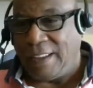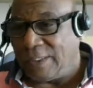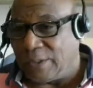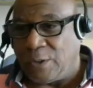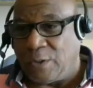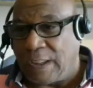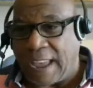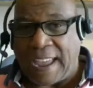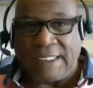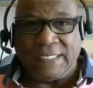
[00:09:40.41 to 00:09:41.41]
So
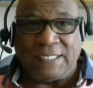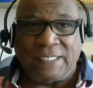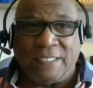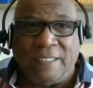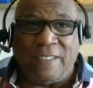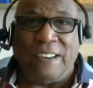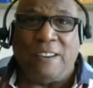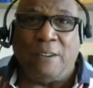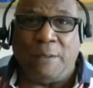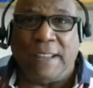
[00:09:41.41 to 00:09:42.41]
as the
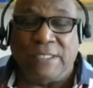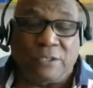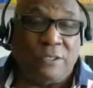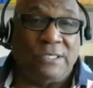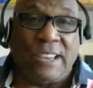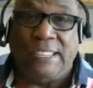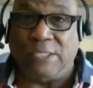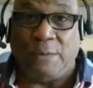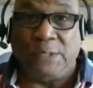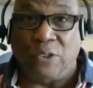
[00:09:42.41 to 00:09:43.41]
video ends, or as I
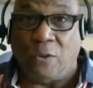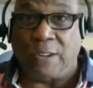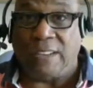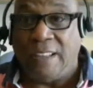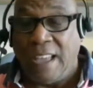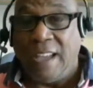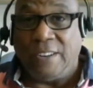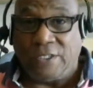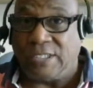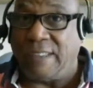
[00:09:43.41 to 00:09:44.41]
stop talking,
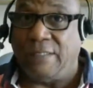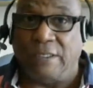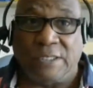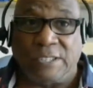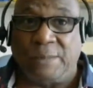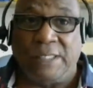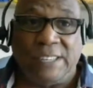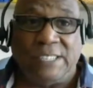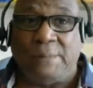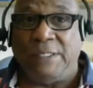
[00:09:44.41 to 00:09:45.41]
just have a look at some of
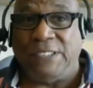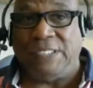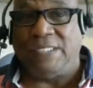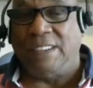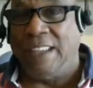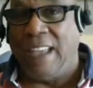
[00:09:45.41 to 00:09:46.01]
these images